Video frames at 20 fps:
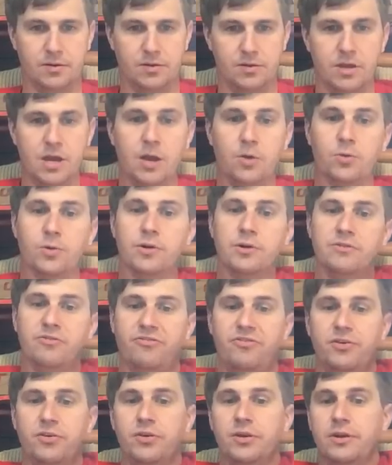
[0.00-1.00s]
Yeah, we're going to
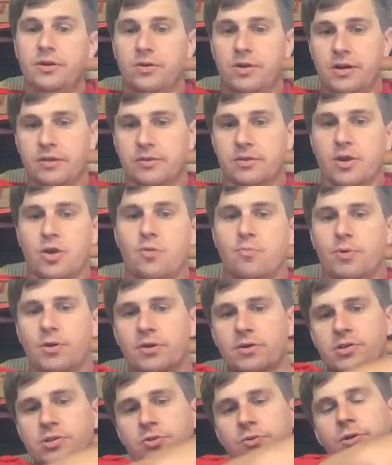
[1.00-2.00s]
fill in around the goat
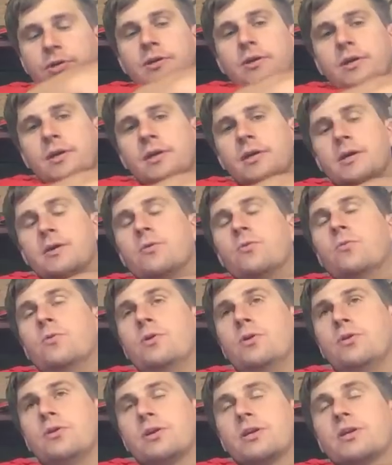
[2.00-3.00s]
barn, Joy,
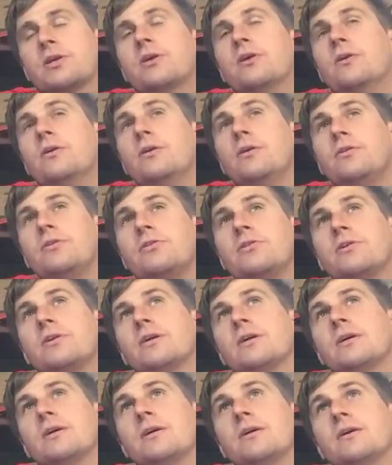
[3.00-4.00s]
where the current
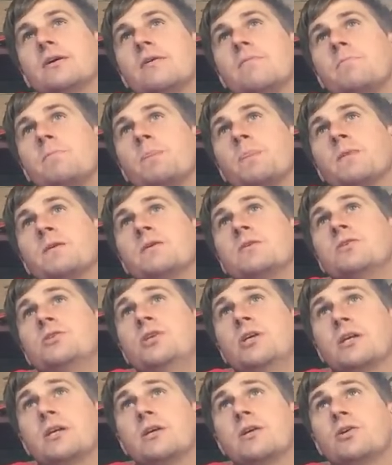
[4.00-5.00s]

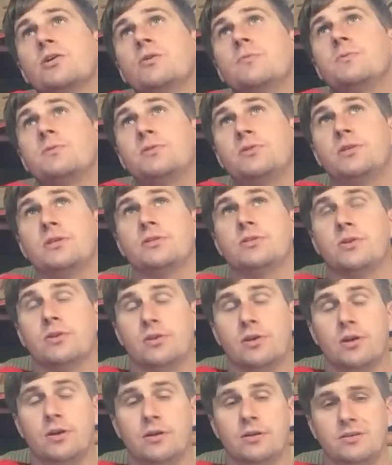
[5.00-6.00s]
chicken coop sits. Our
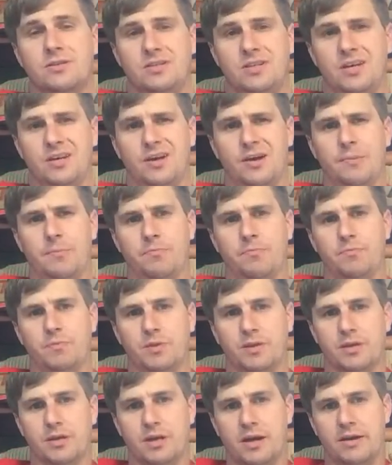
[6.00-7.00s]
current setup
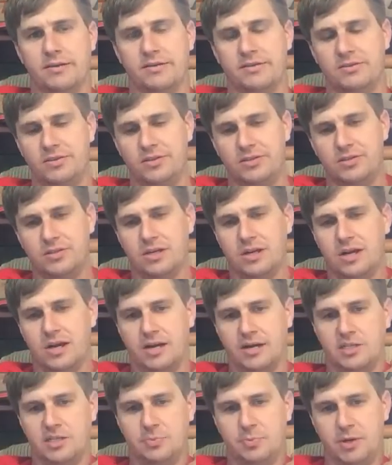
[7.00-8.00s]
kind of sits on a
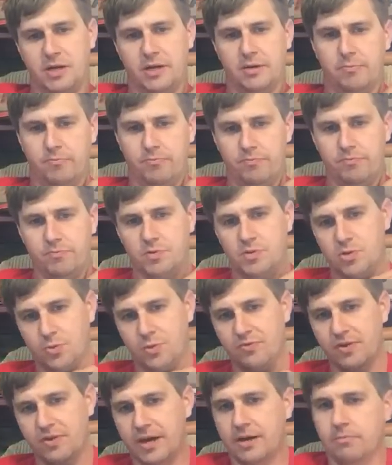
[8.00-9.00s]
high spot, so
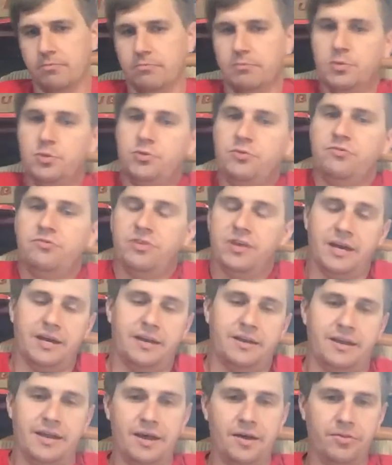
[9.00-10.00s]
we've got to move
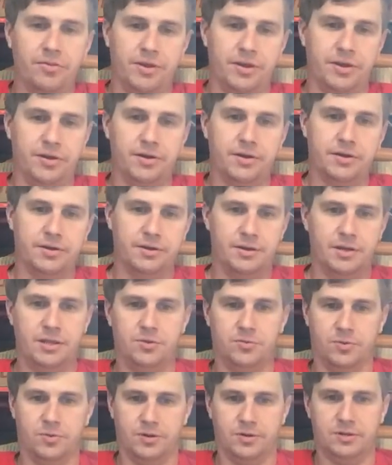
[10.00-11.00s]
that down there, and
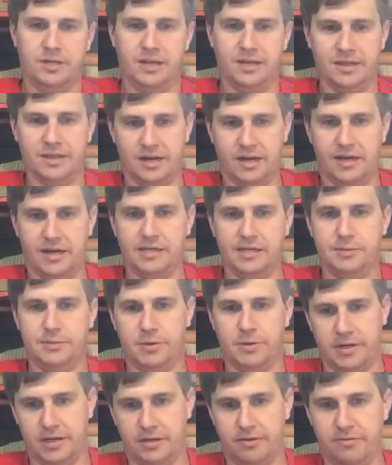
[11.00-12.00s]
then we're going to take that high
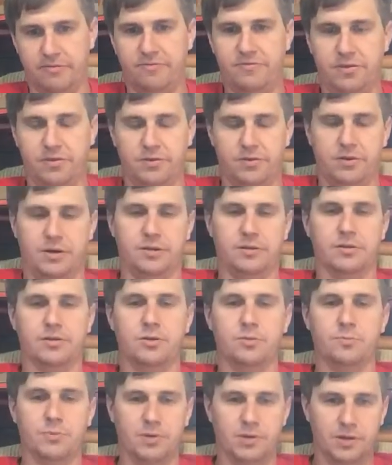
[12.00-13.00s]
spot out and fill in around the
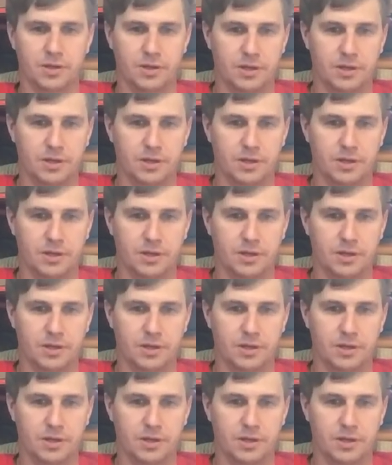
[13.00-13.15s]
coop.